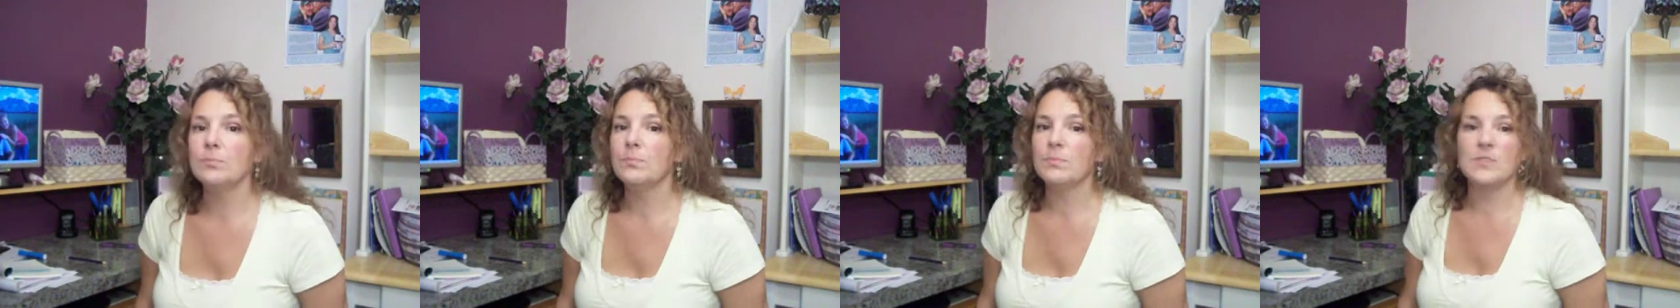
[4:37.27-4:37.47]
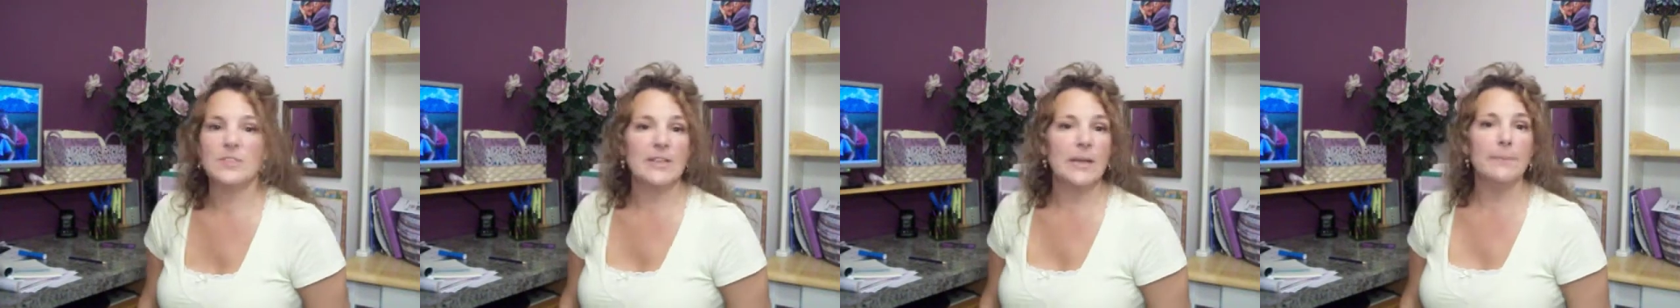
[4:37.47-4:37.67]

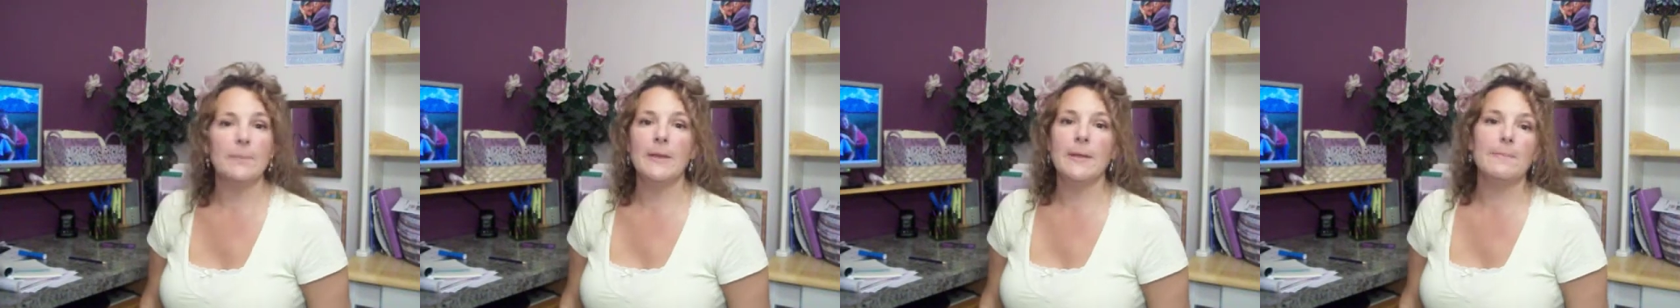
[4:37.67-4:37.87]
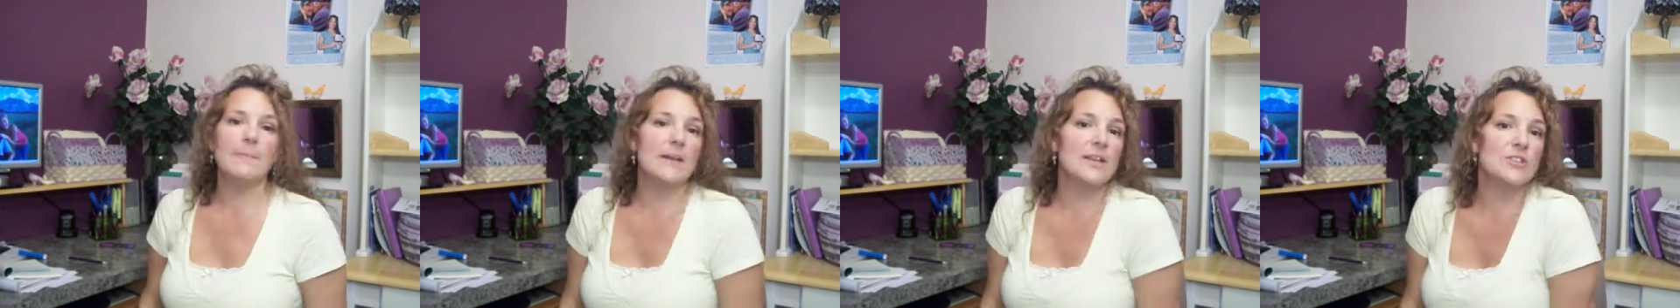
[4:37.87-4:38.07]
Send me
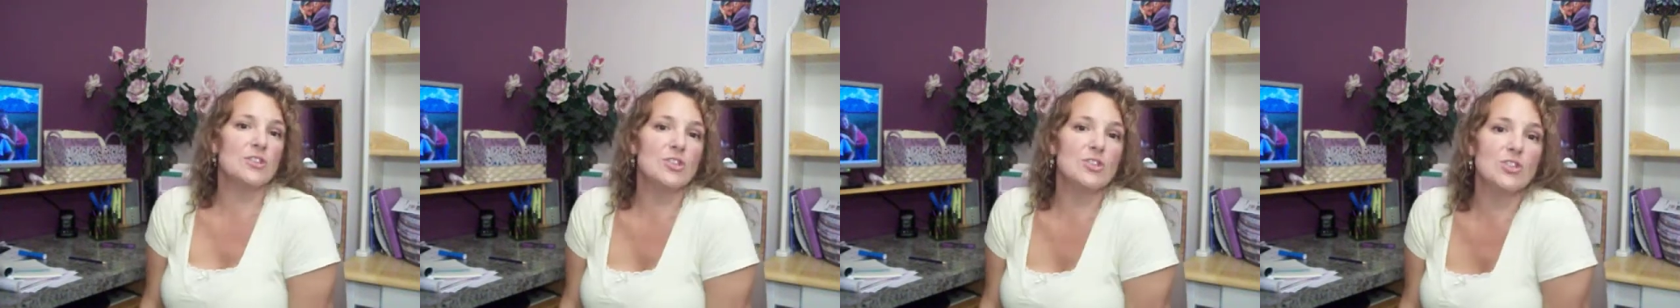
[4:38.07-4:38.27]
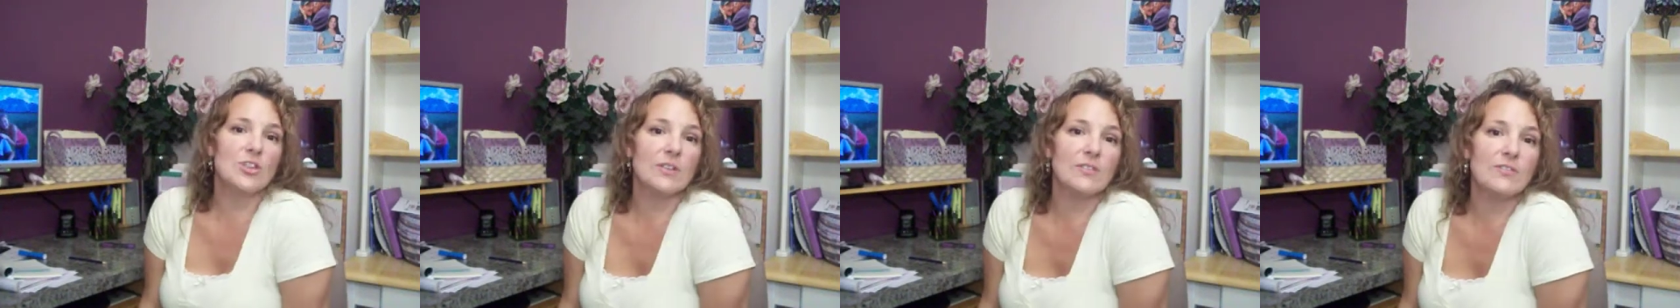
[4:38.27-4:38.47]
a
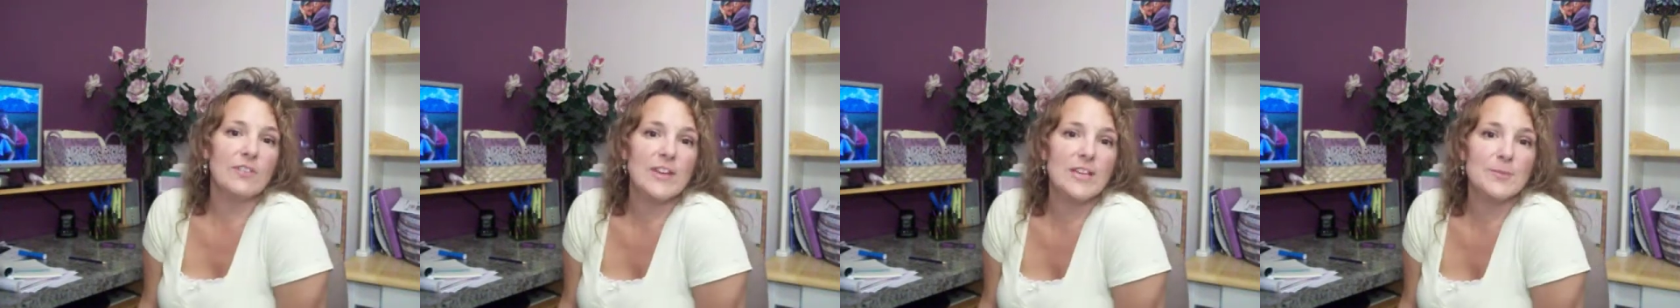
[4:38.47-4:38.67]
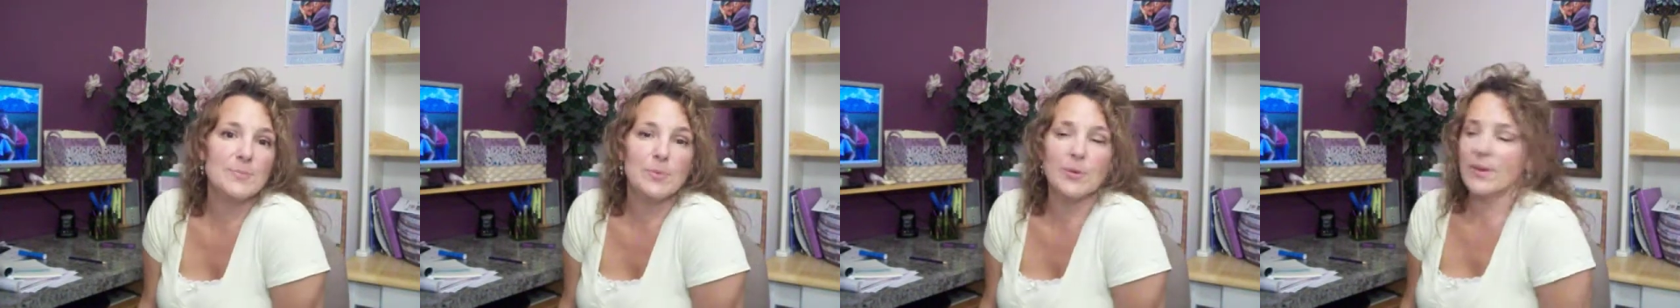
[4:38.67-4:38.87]
message on
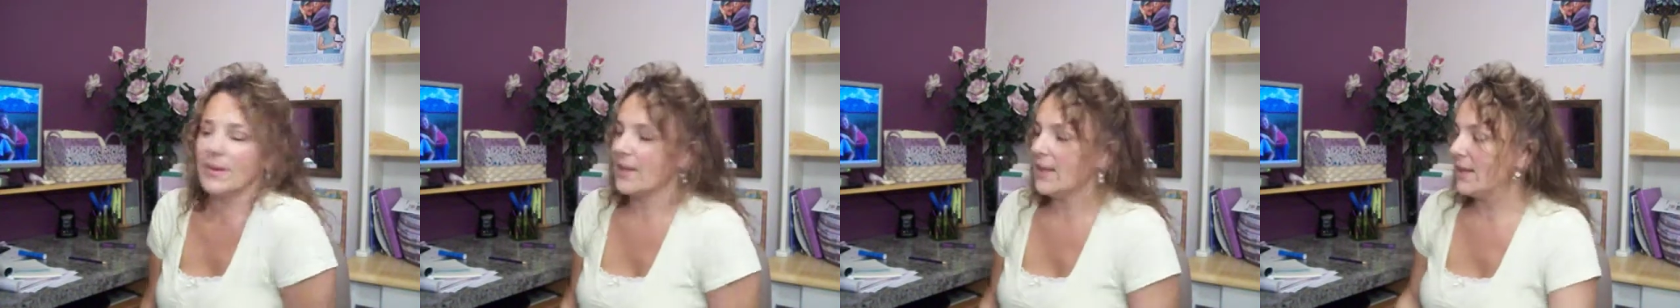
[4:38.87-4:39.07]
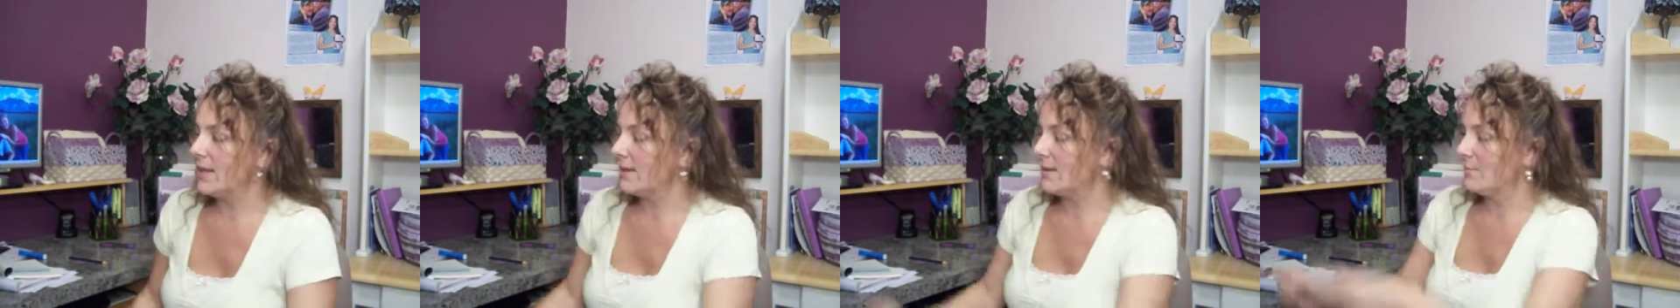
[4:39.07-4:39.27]
Facebook,
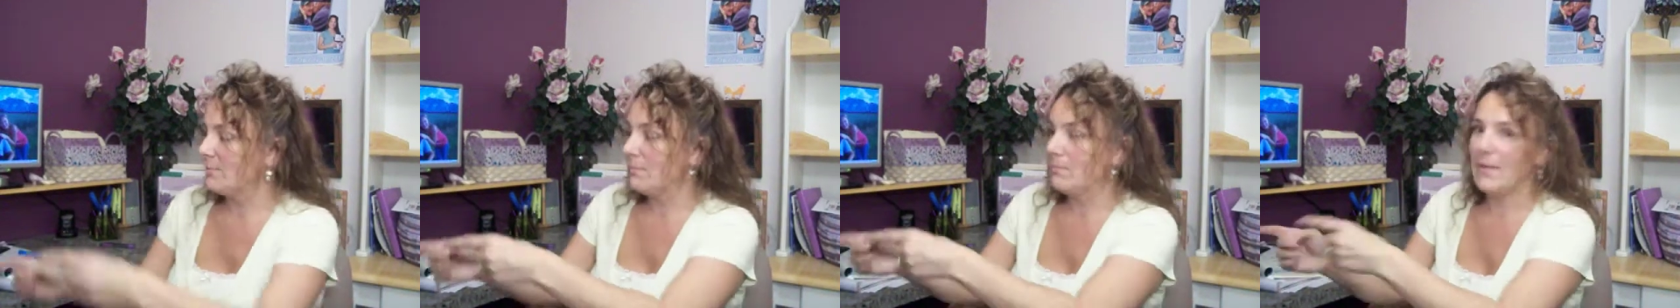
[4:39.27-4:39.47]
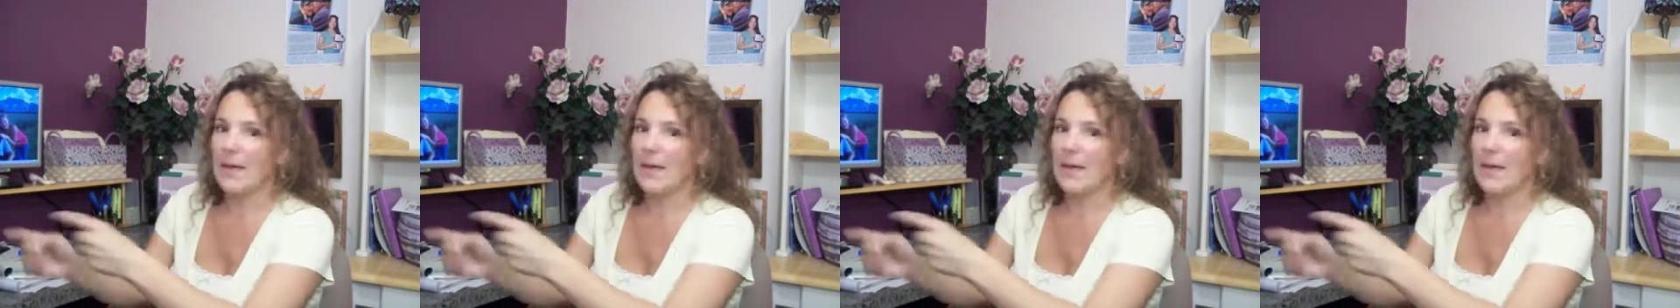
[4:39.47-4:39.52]
and